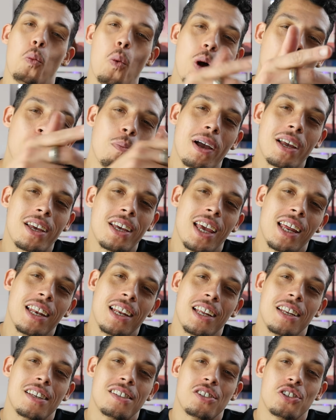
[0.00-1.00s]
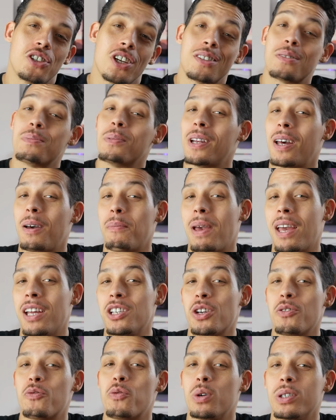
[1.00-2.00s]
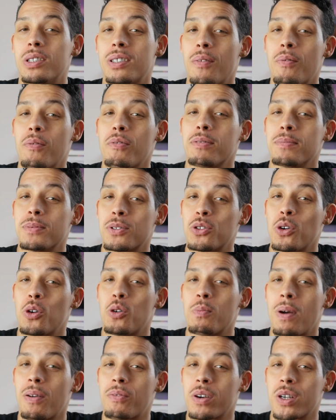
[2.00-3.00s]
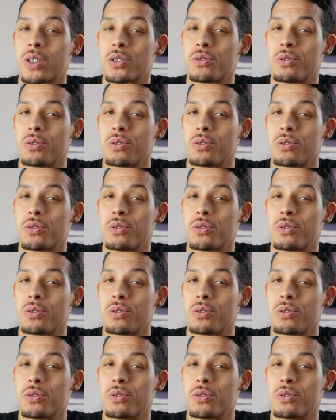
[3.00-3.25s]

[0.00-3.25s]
Welcome back again, ladies and gentlemen. I'm AJ47 from Soul Mavericks